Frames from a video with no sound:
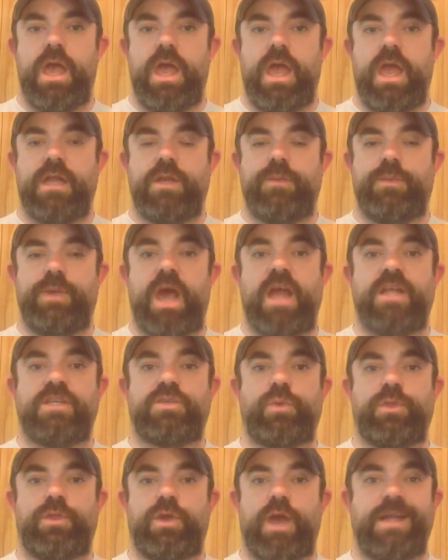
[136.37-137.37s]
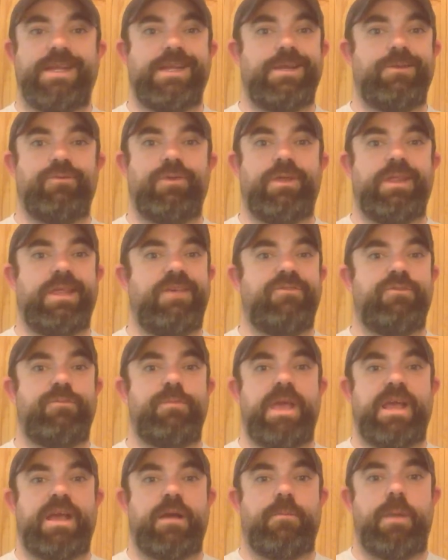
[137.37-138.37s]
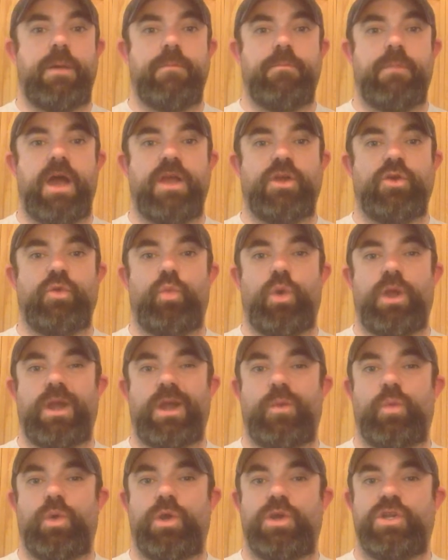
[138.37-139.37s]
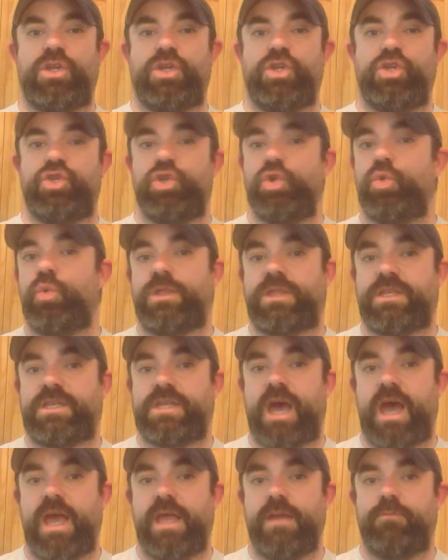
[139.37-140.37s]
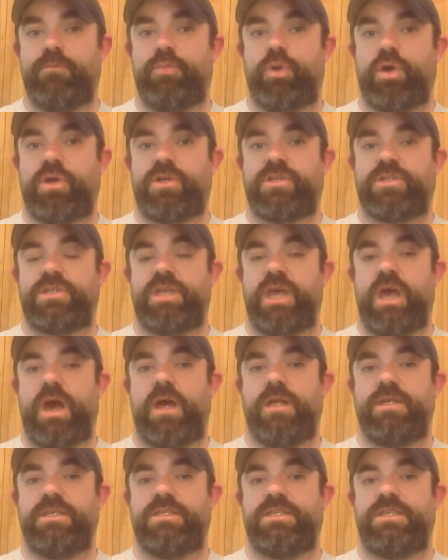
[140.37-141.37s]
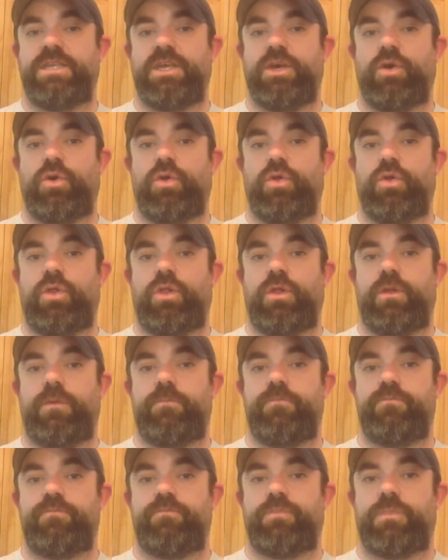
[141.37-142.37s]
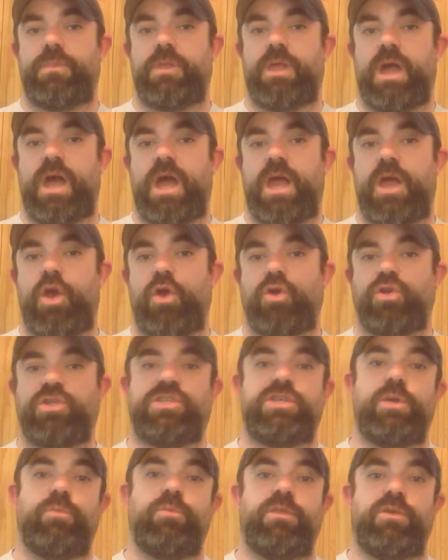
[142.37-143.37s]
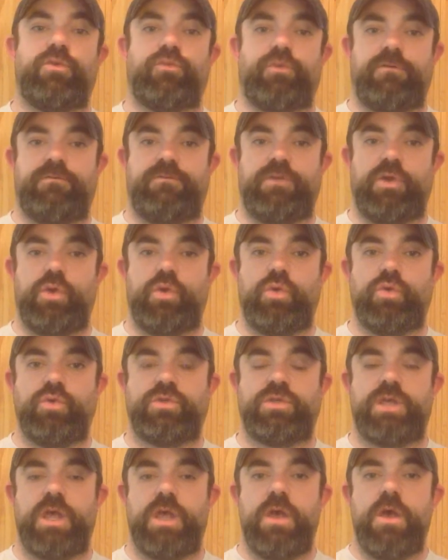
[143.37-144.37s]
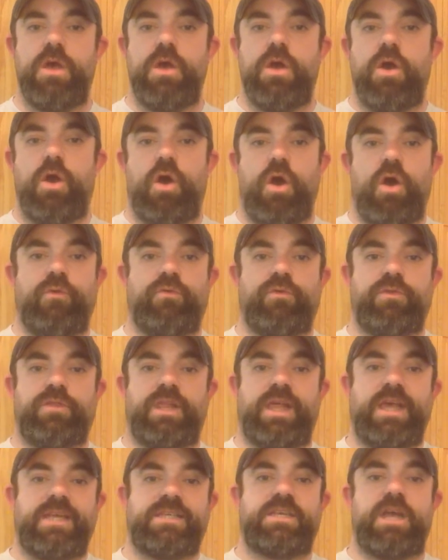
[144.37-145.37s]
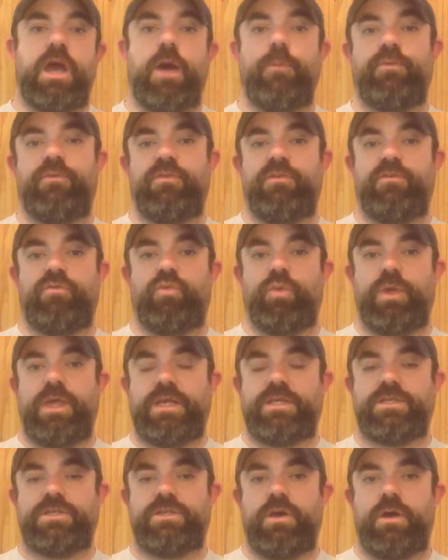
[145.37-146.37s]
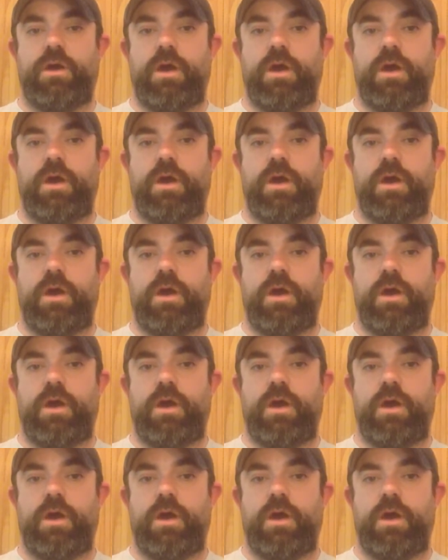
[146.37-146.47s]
And to be honest with you, I didn't really even make up my mind on what I wanted to do with the tie-in books until I heard some of the reviews over the last couple of weeks